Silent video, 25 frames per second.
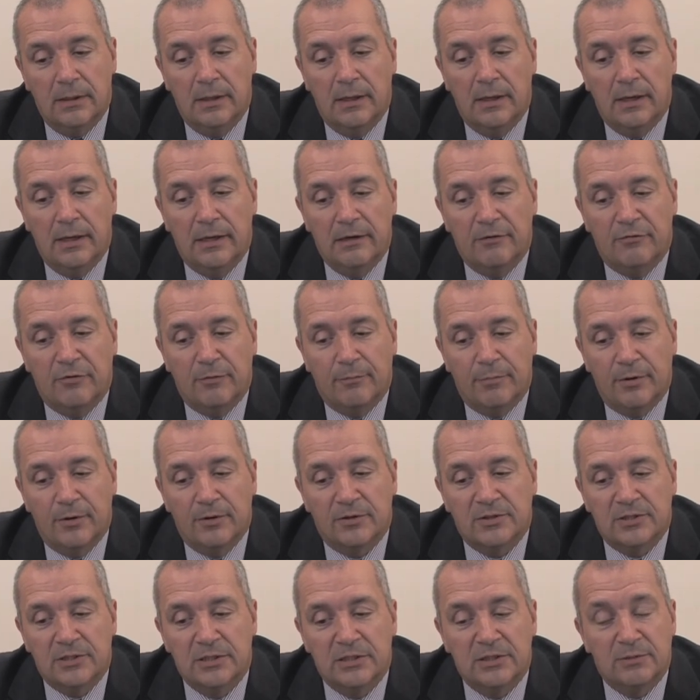And if a
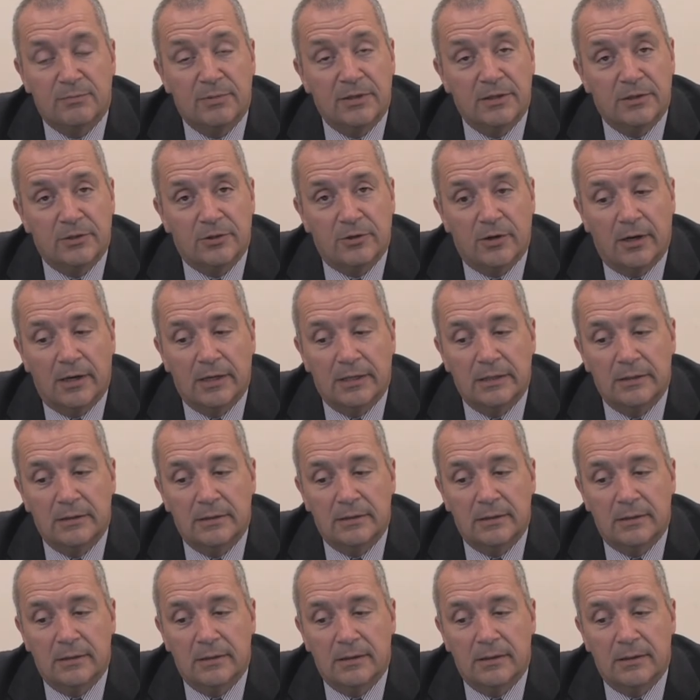person is being trained,
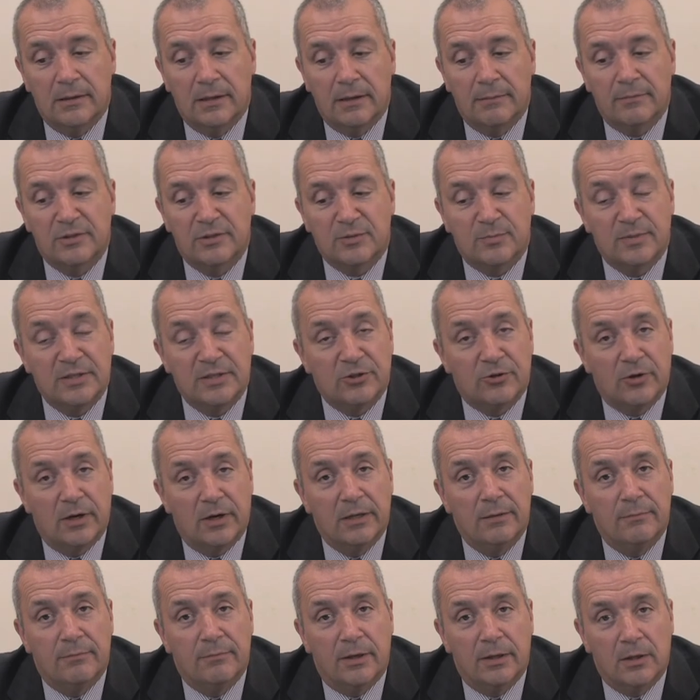they must be
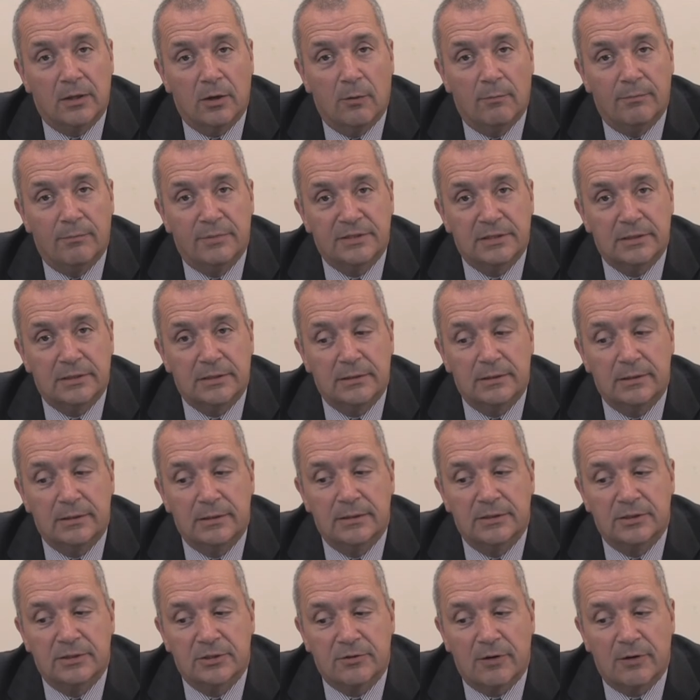trained by a competent
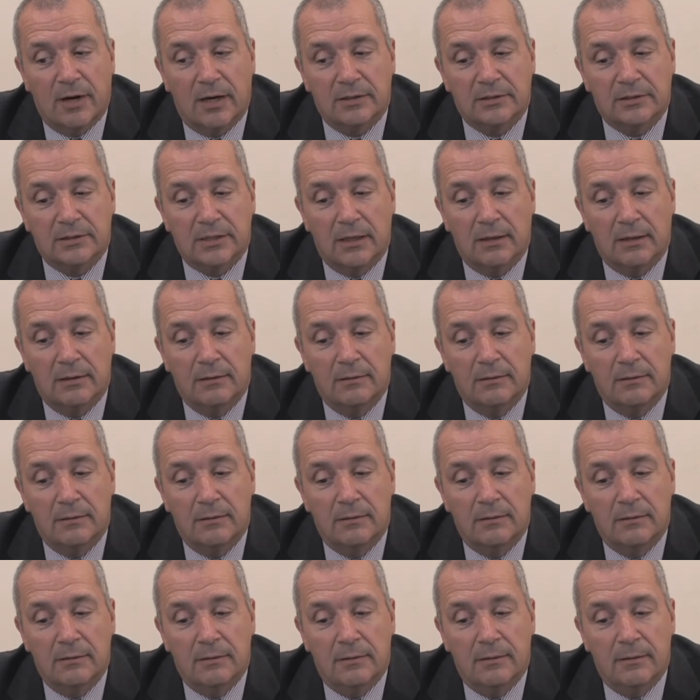instructor.
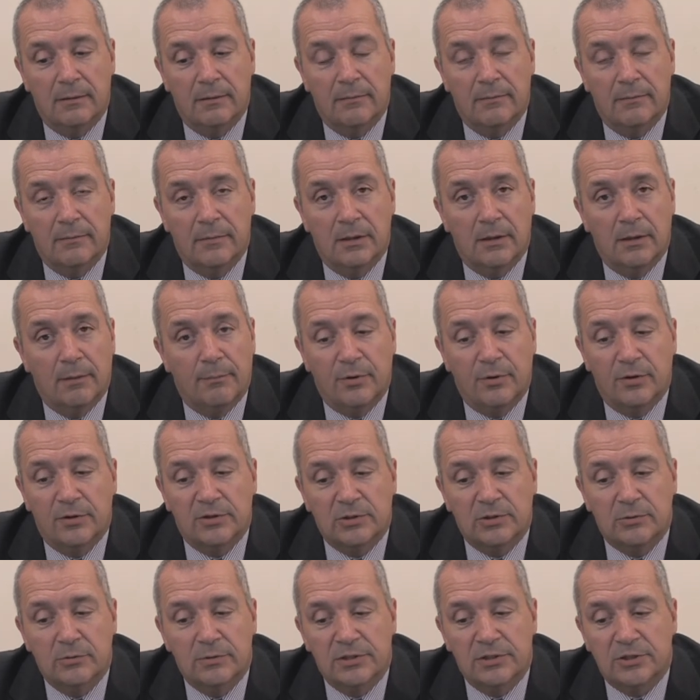A
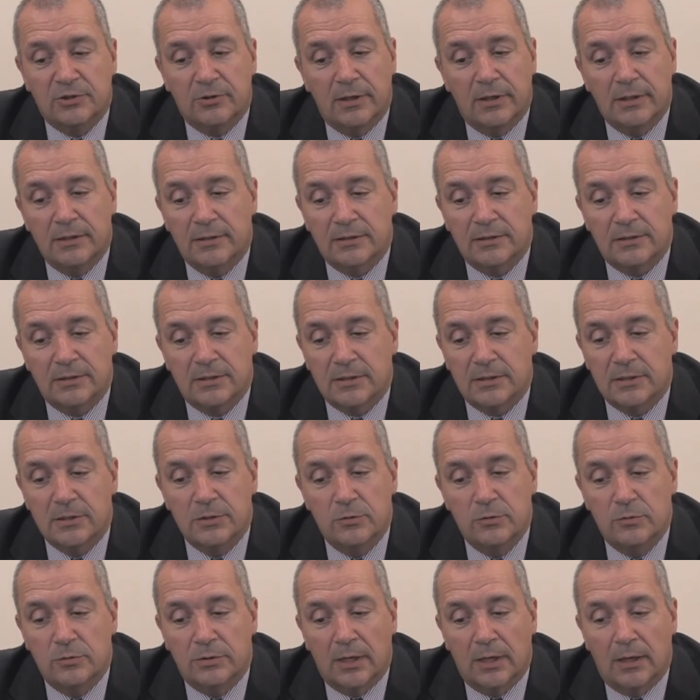person who is trained as a
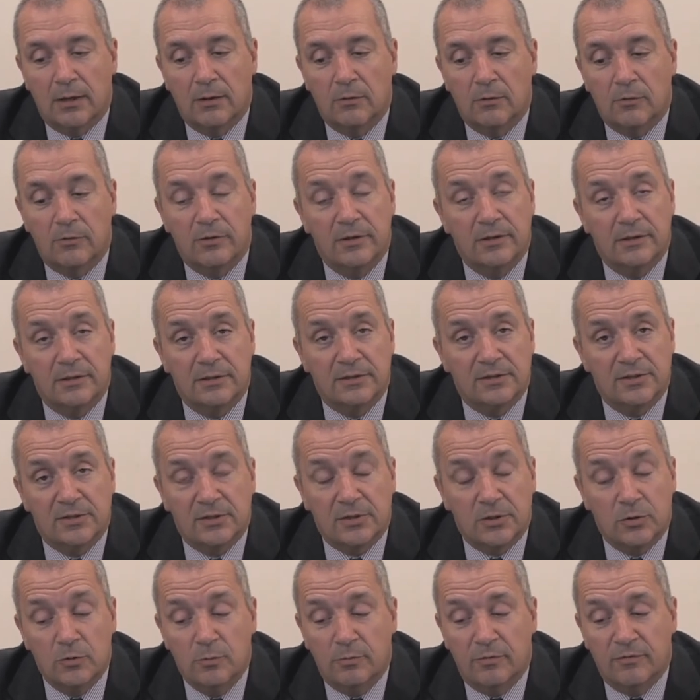user or indeed as a
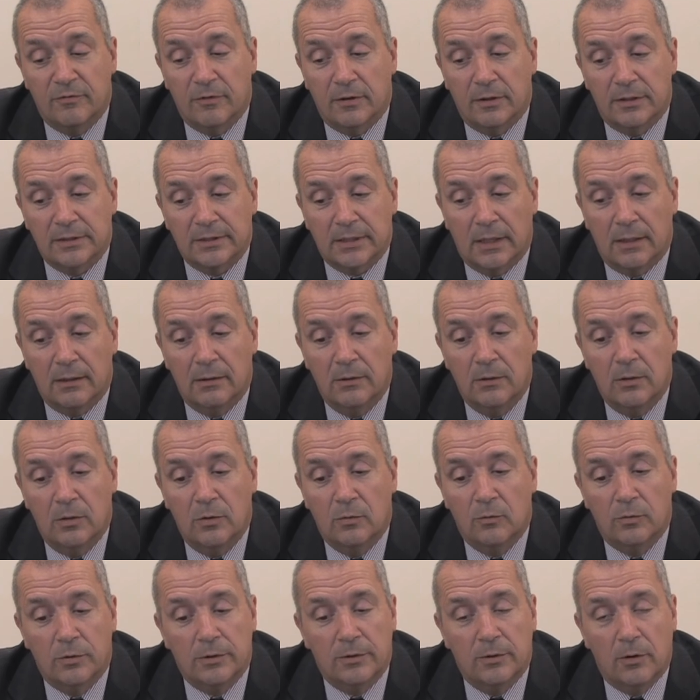supervisor
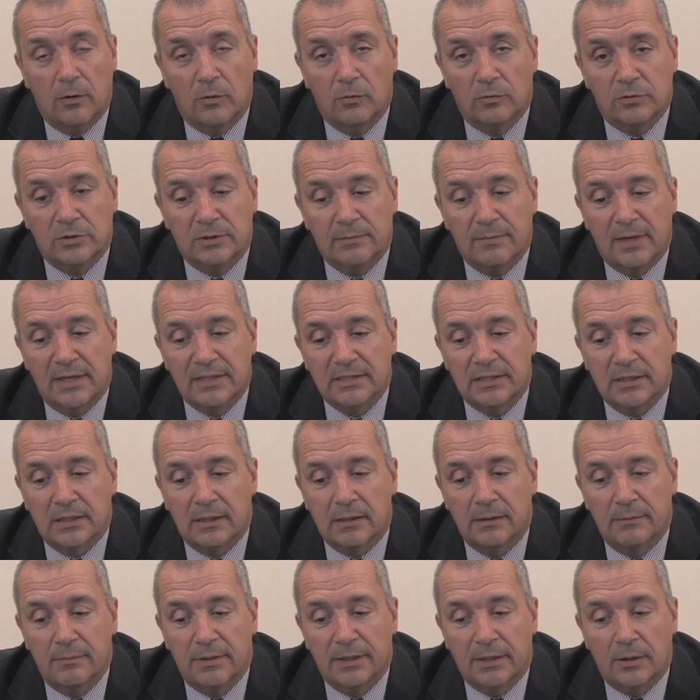would not automatically
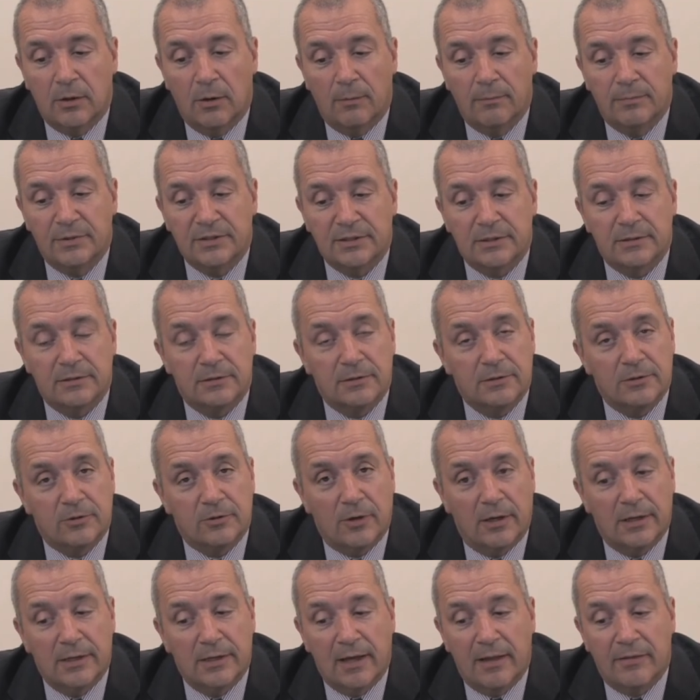be competent to
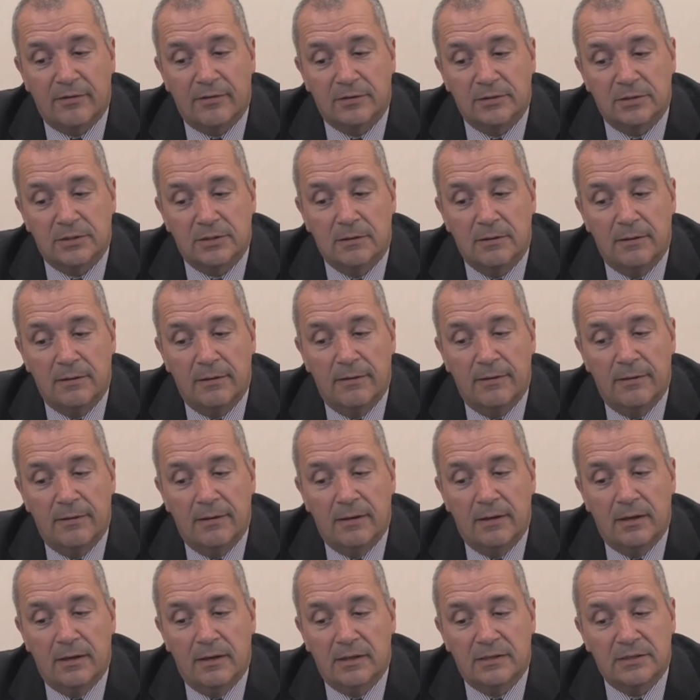train others,
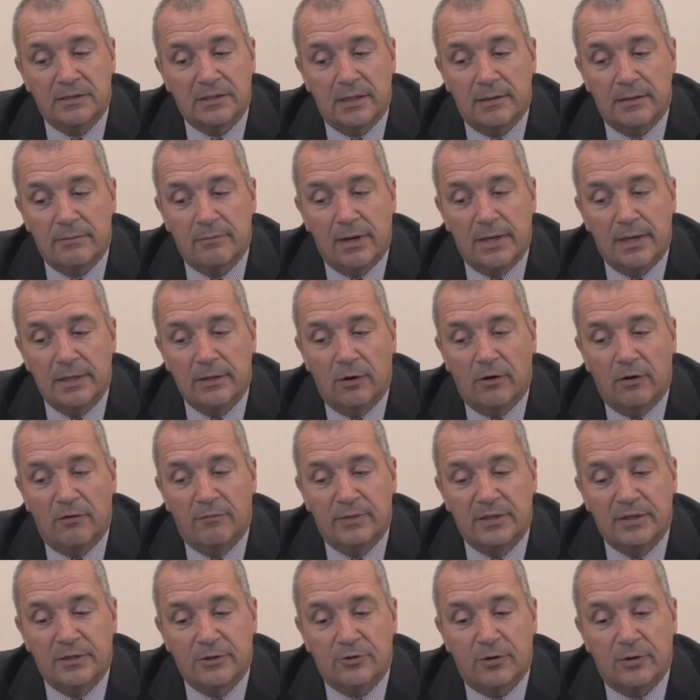as they may not have
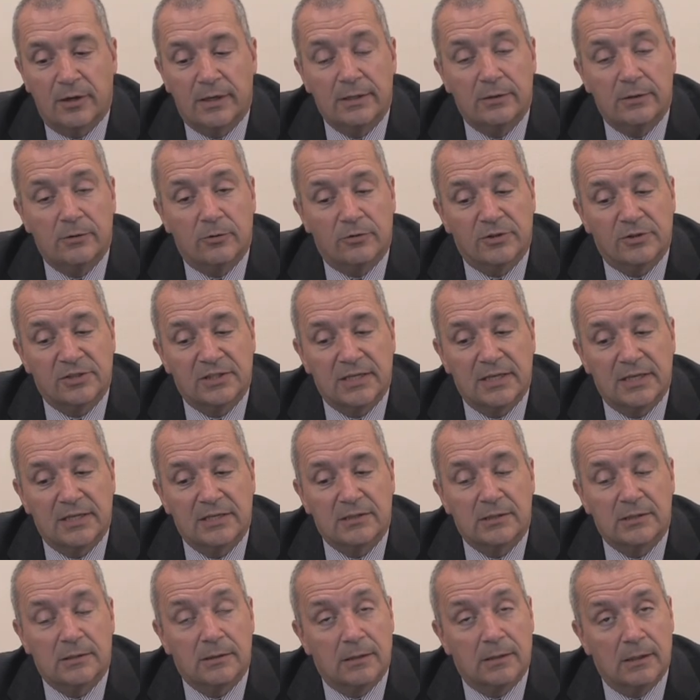been trained or
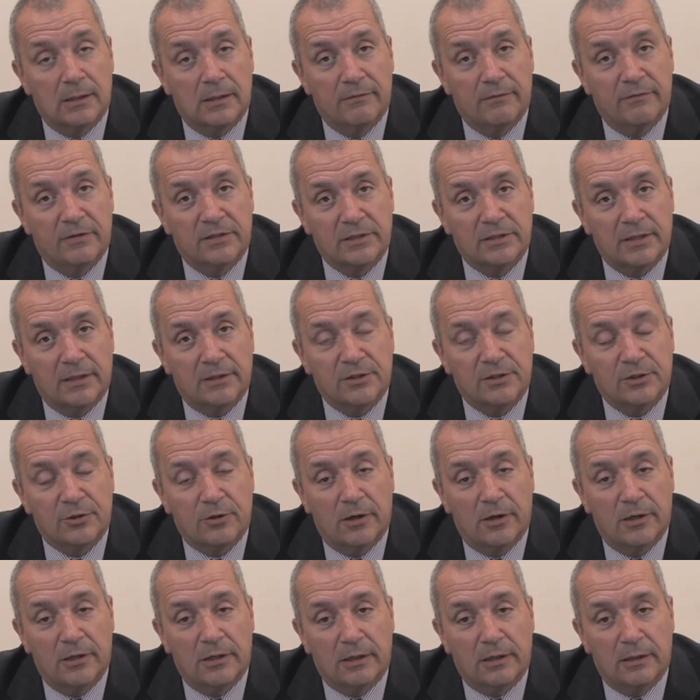assessed to deliver such
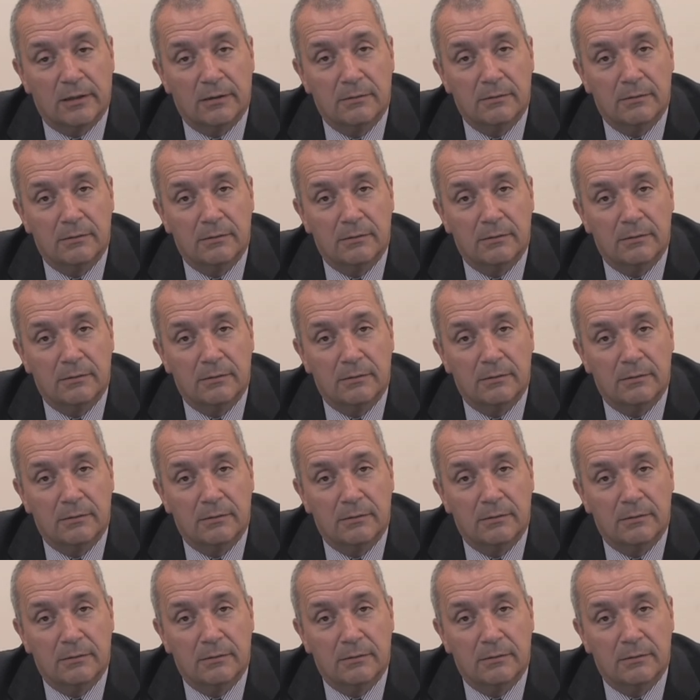training.